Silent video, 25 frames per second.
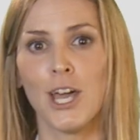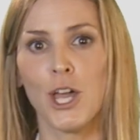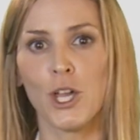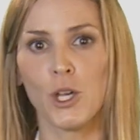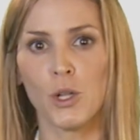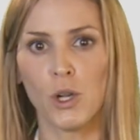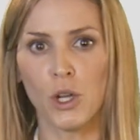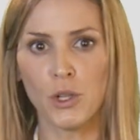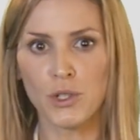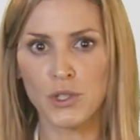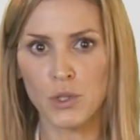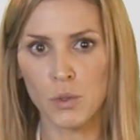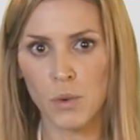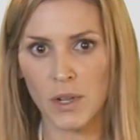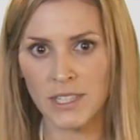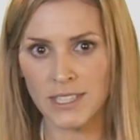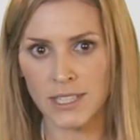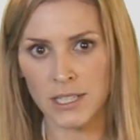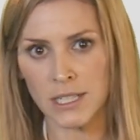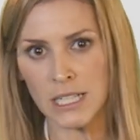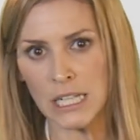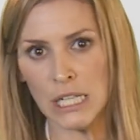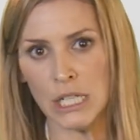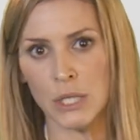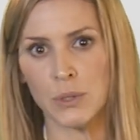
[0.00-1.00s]
You'll also want to
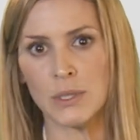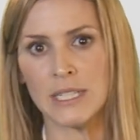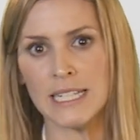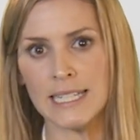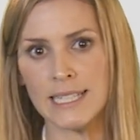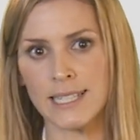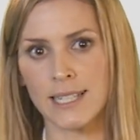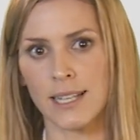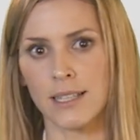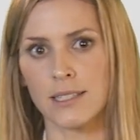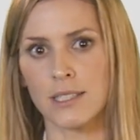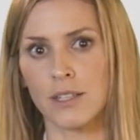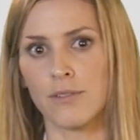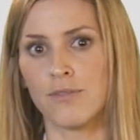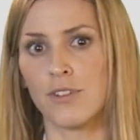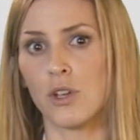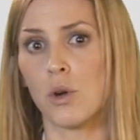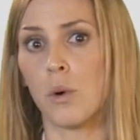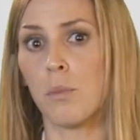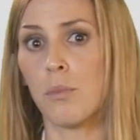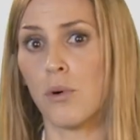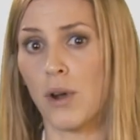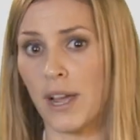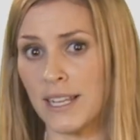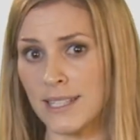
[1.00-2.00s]
include details of
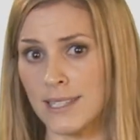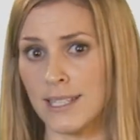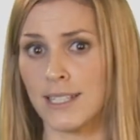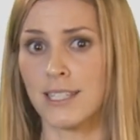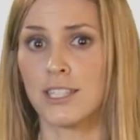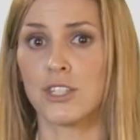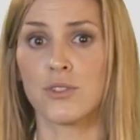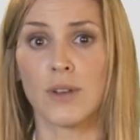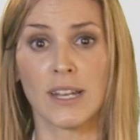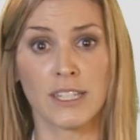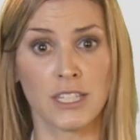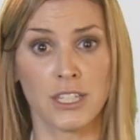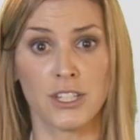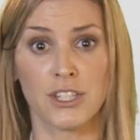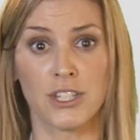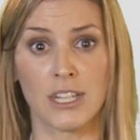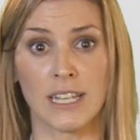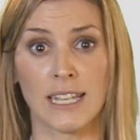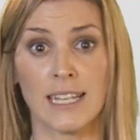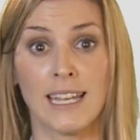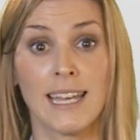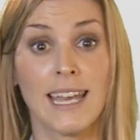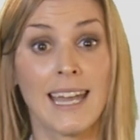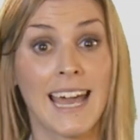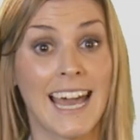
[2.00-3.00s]
your pricing
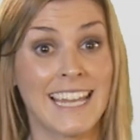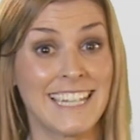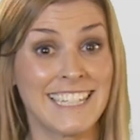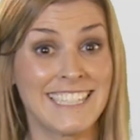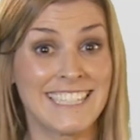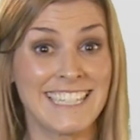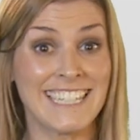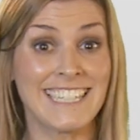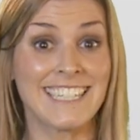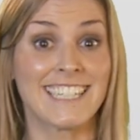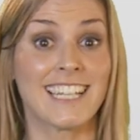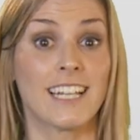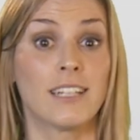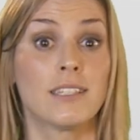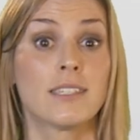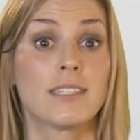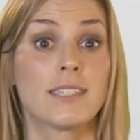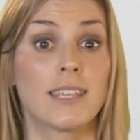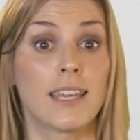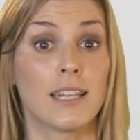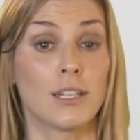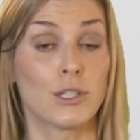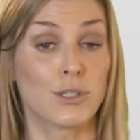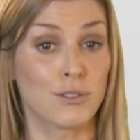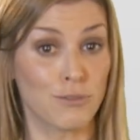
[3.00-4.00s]
strategy and a detailed
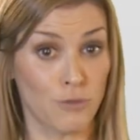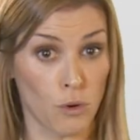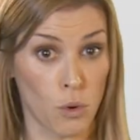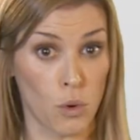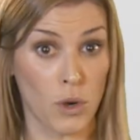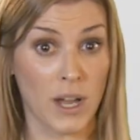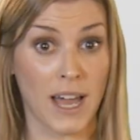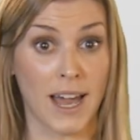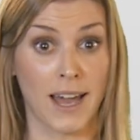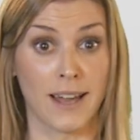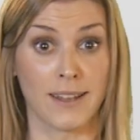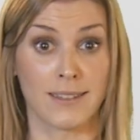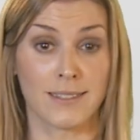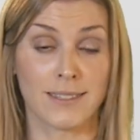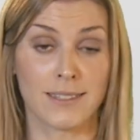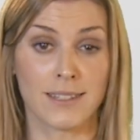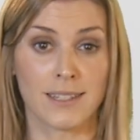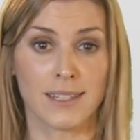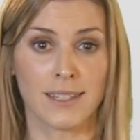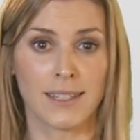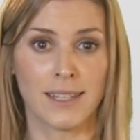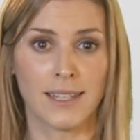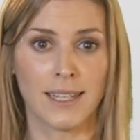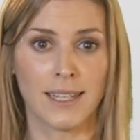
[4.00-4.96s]
sales forecast.